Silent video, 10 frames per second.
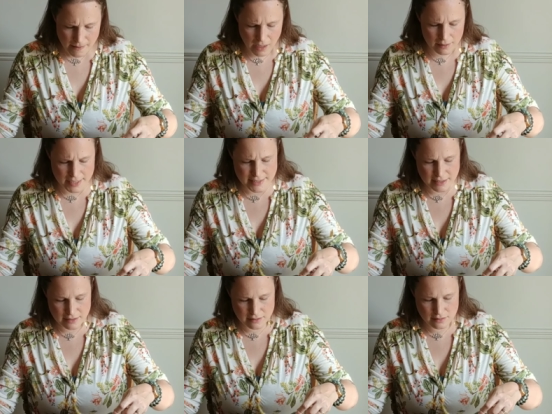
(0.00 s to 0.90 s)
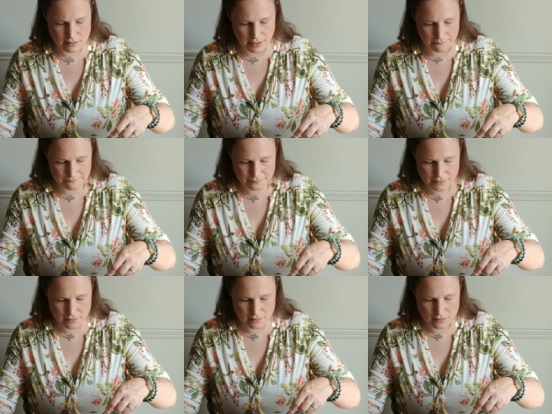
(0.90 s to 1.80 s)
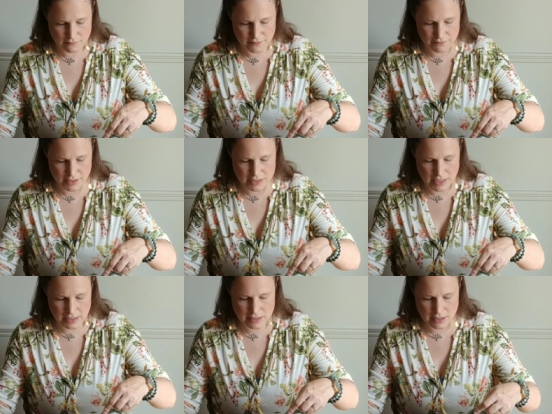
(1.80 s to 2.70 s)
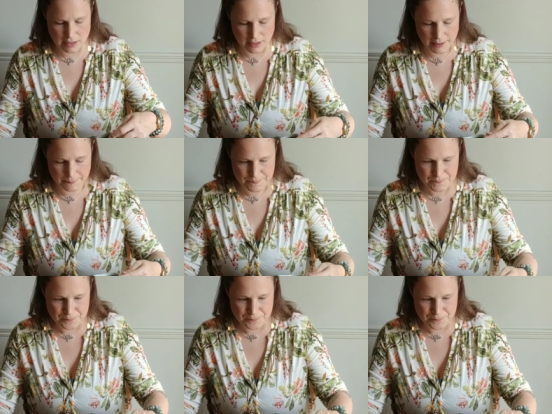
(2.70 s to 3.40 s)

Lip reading: I did, 15 seconds, I think.